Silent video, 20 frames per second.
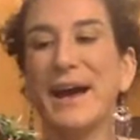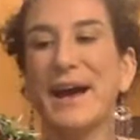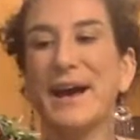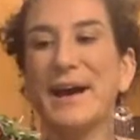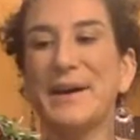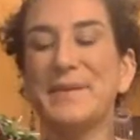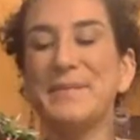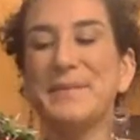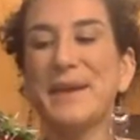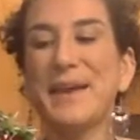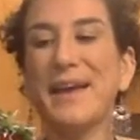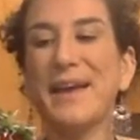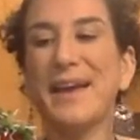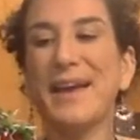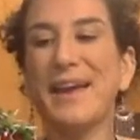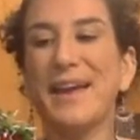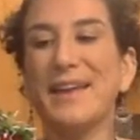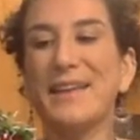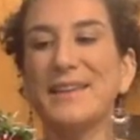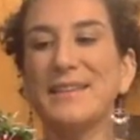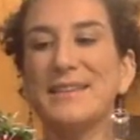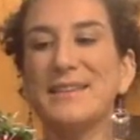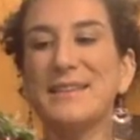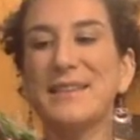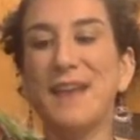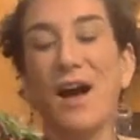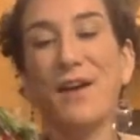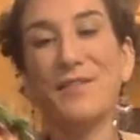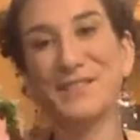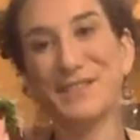Um, and
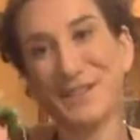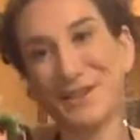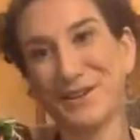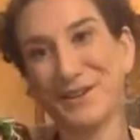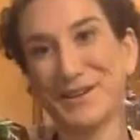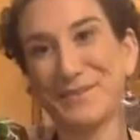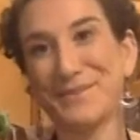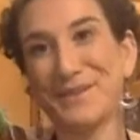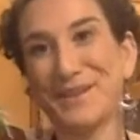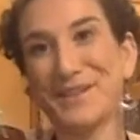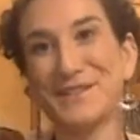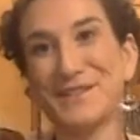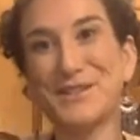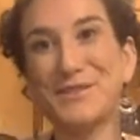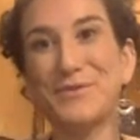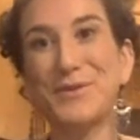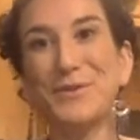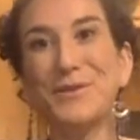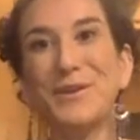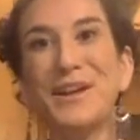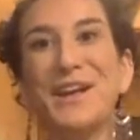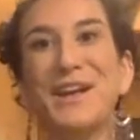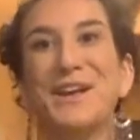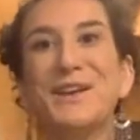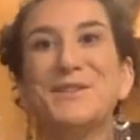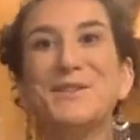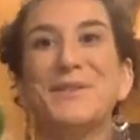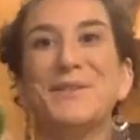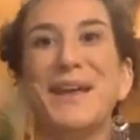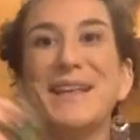they obviously couldn't because it's food.
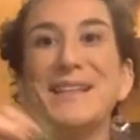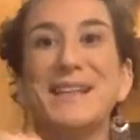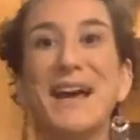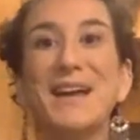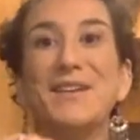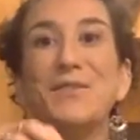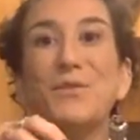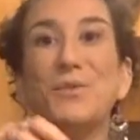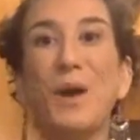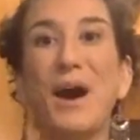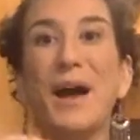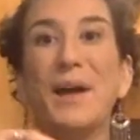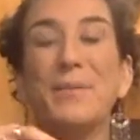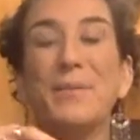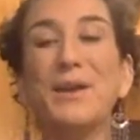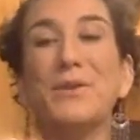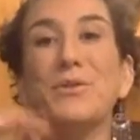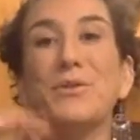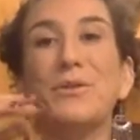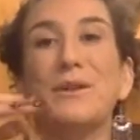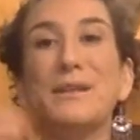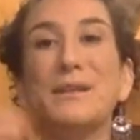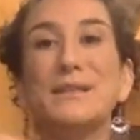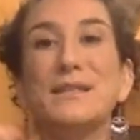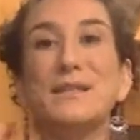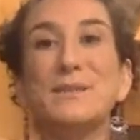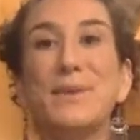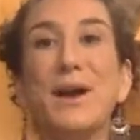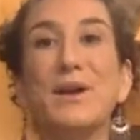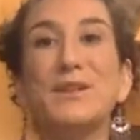So that's kind of why microgreens
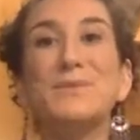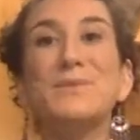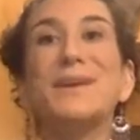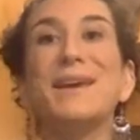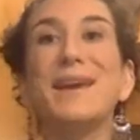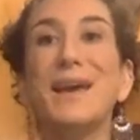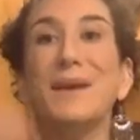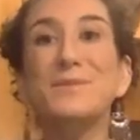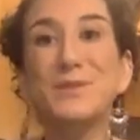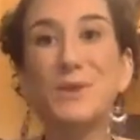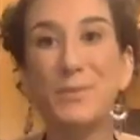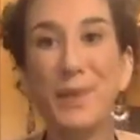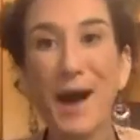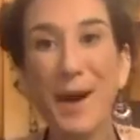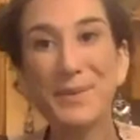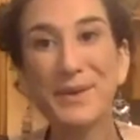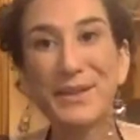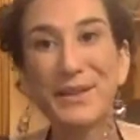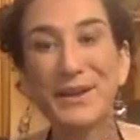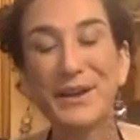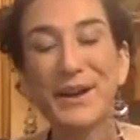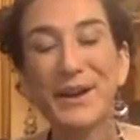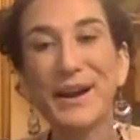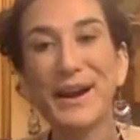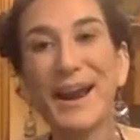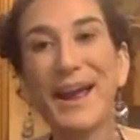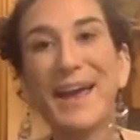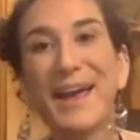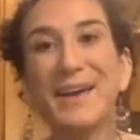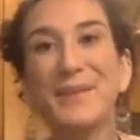and sprouts became so popular,
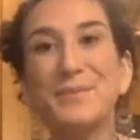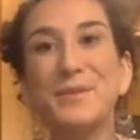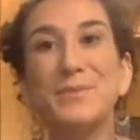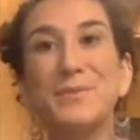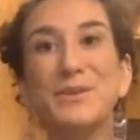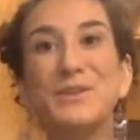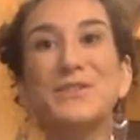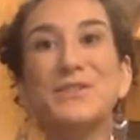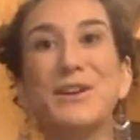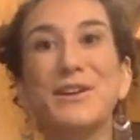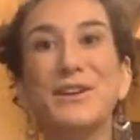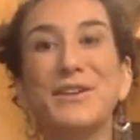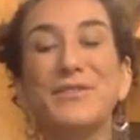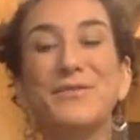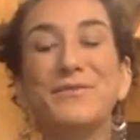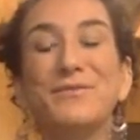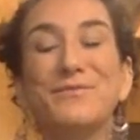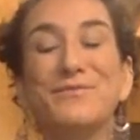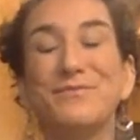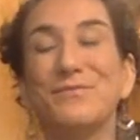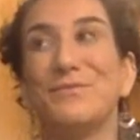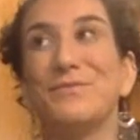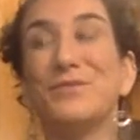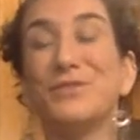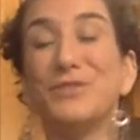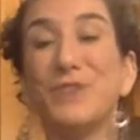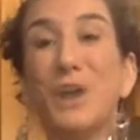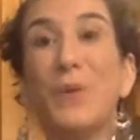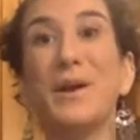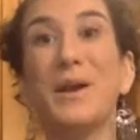and people started
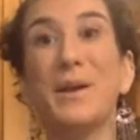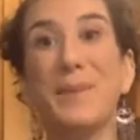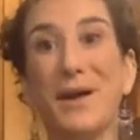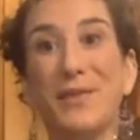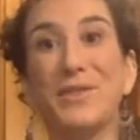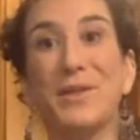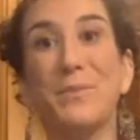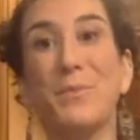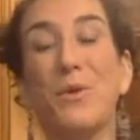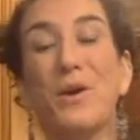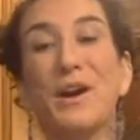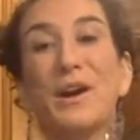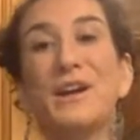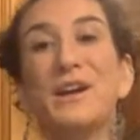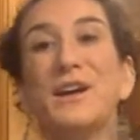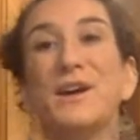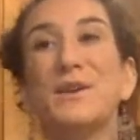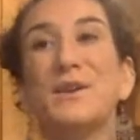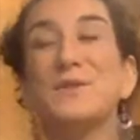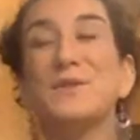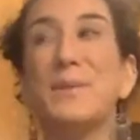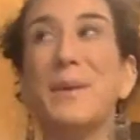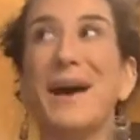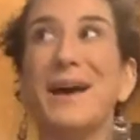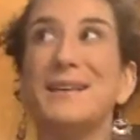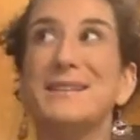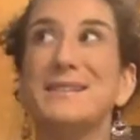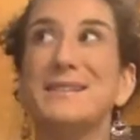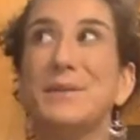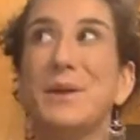knowing about them more. So in the
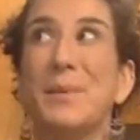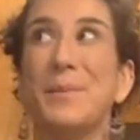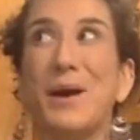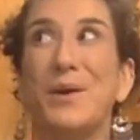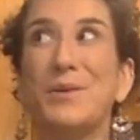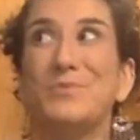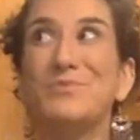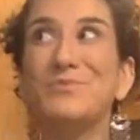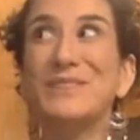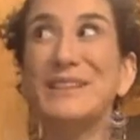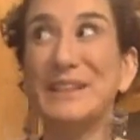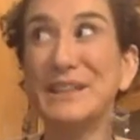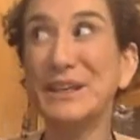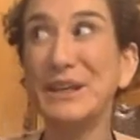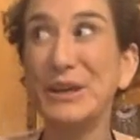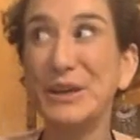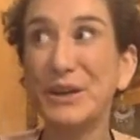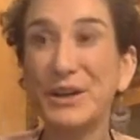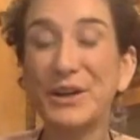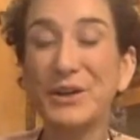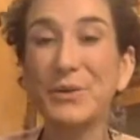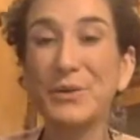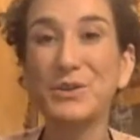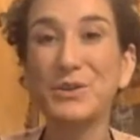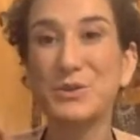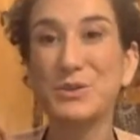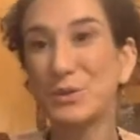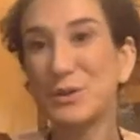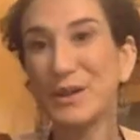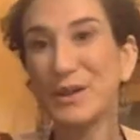past about year or
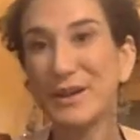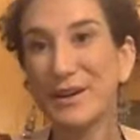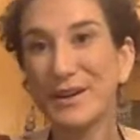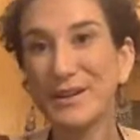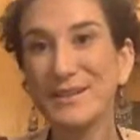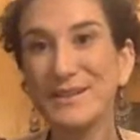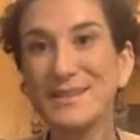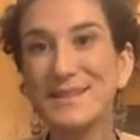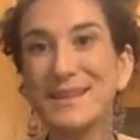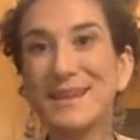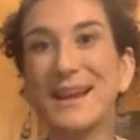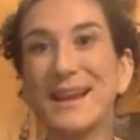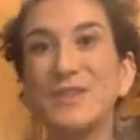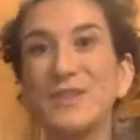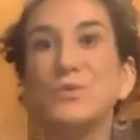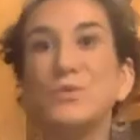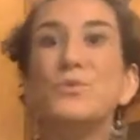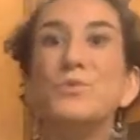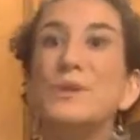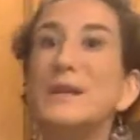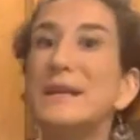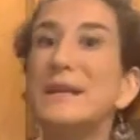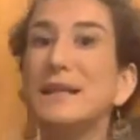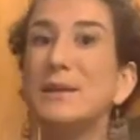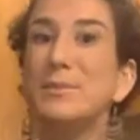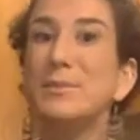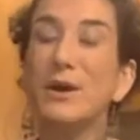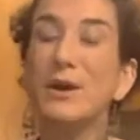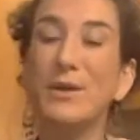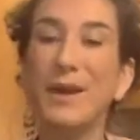two years, it has
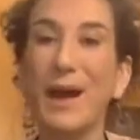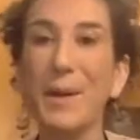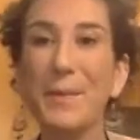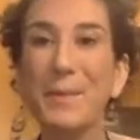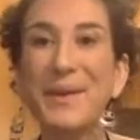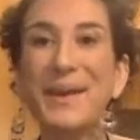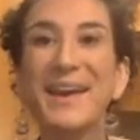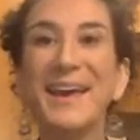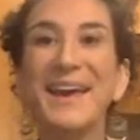really blown up.